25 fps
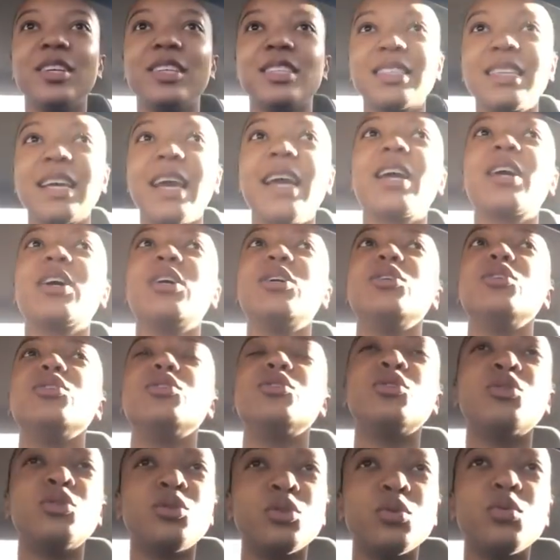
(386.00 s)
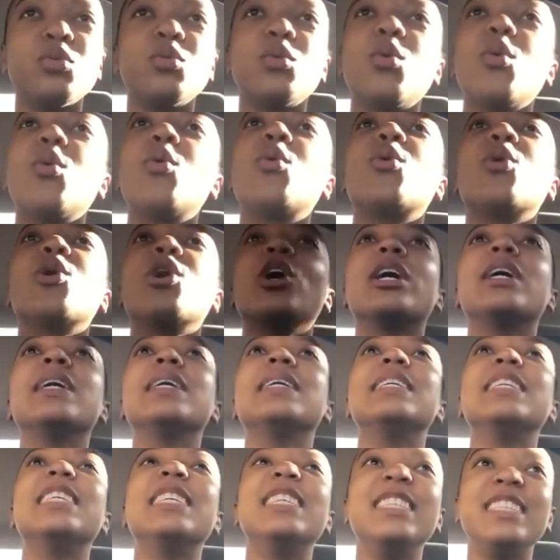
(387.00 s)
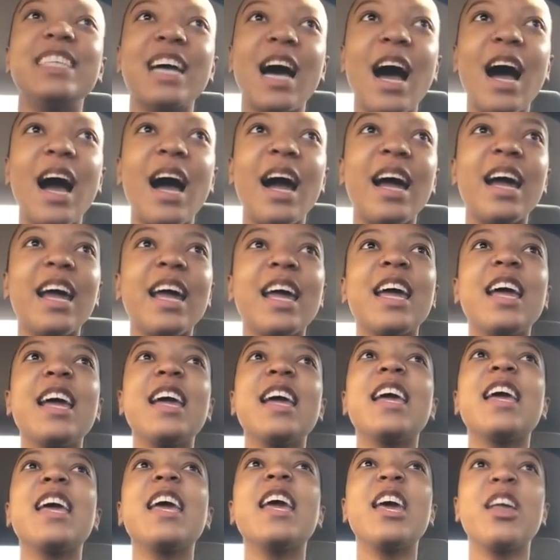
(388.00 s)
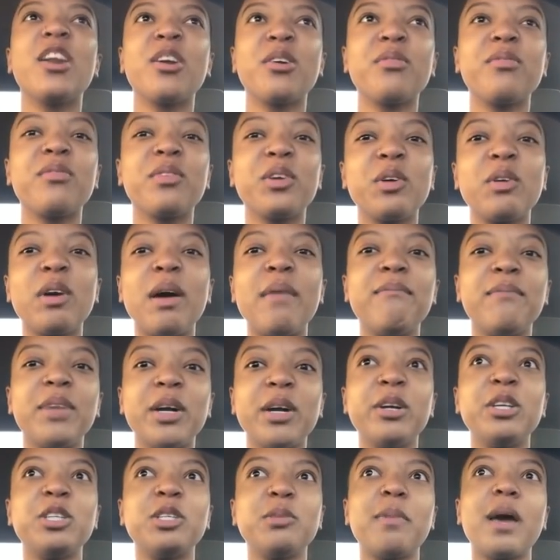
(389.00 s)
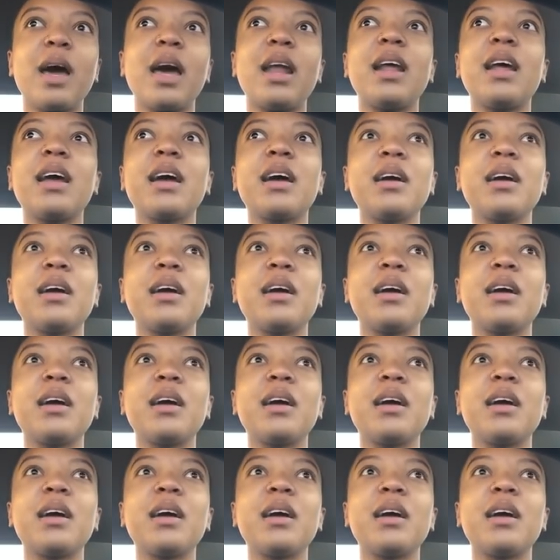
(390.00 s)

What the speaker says: It's like do or die interview. I'm very dramatic.